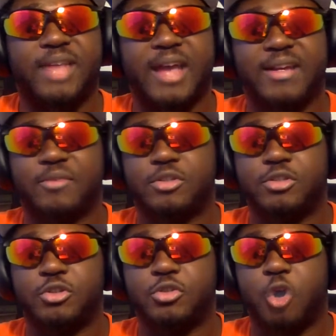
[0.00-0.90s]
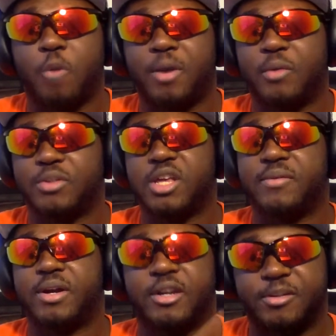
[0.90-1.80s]
that the true Toma was
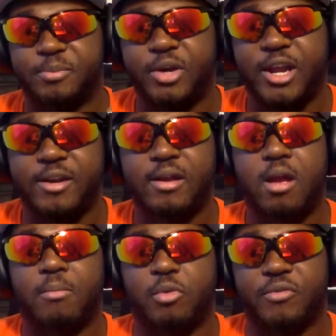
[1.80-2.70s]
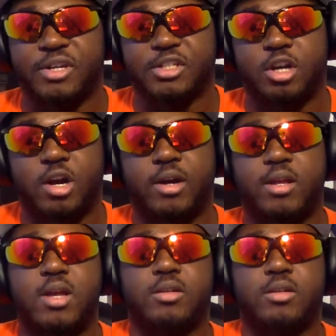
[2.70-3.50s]
never in his brain, but within his heart.